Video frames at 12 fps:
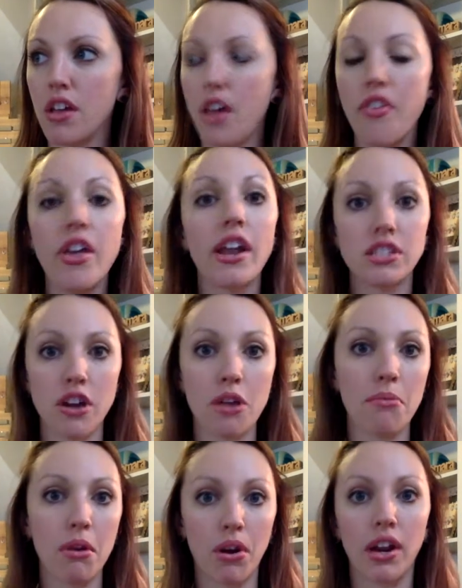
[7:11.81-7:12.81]
And then I start
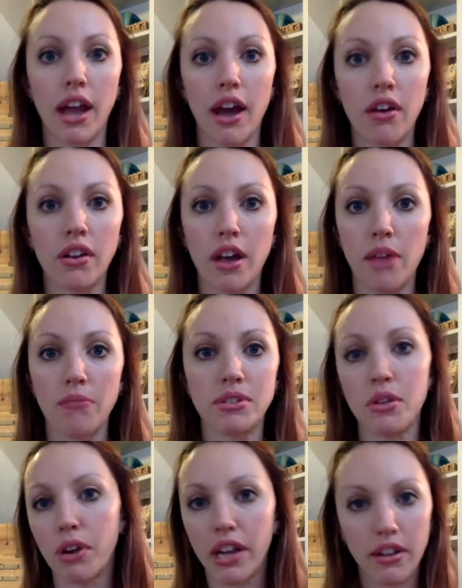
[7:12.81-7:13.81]
my workout. So
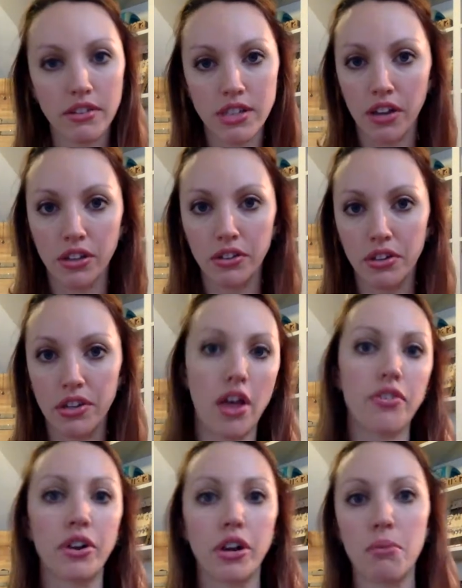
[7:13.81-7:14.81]
the workout's not included in
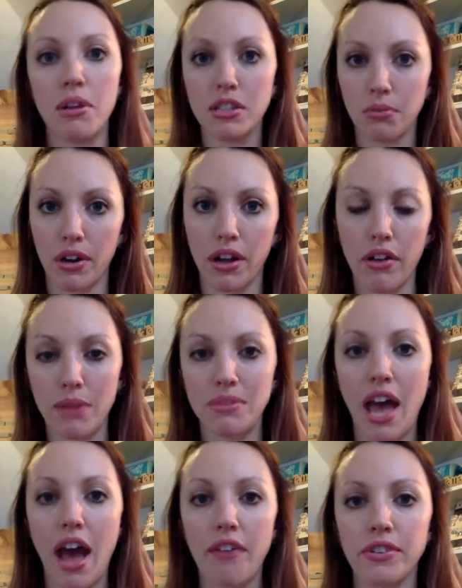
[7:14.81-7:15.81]
that 30 minutes. The workout comes
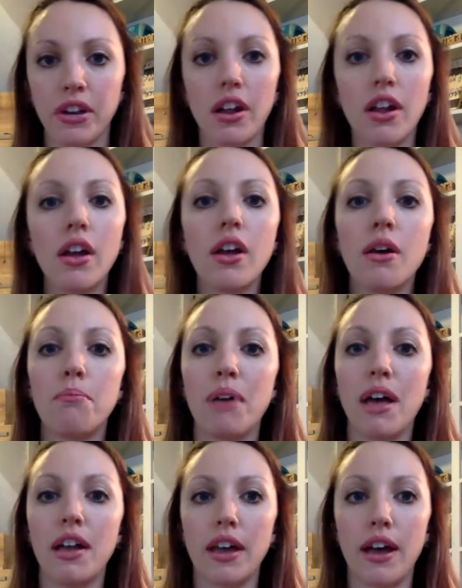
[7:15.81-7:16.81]
after.
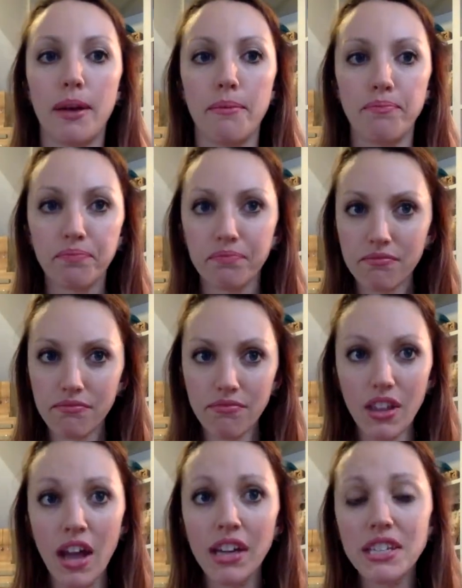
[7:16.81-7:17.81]
But
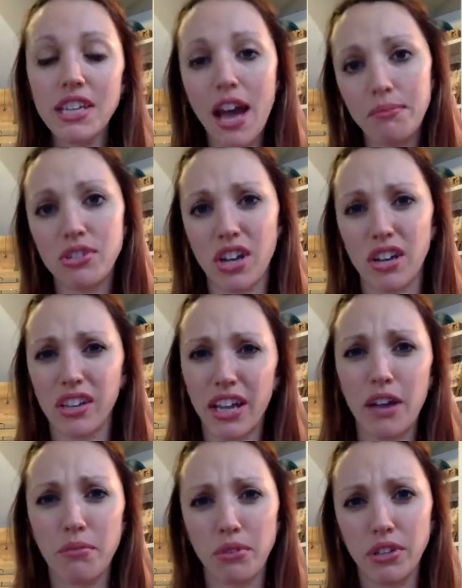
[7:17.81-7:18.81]
I time chunk. Like
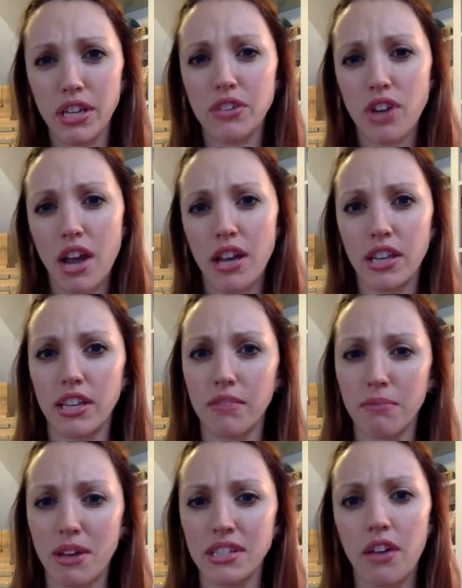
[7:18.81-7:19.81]
I really try to give
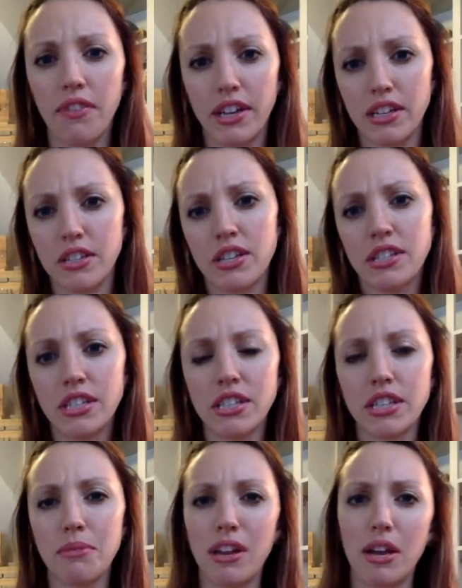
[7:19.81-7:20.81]
myself like just this
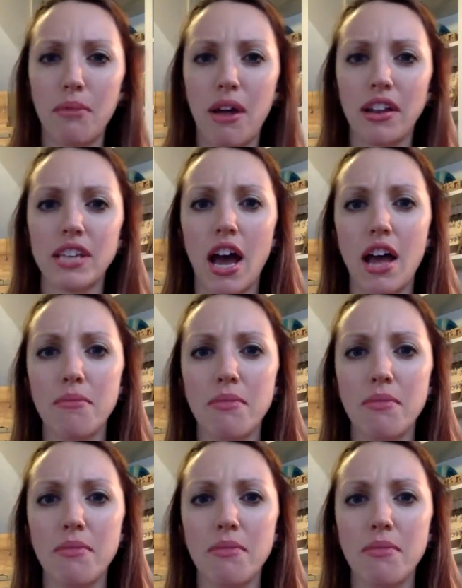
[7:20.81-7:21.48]
limited amount of time.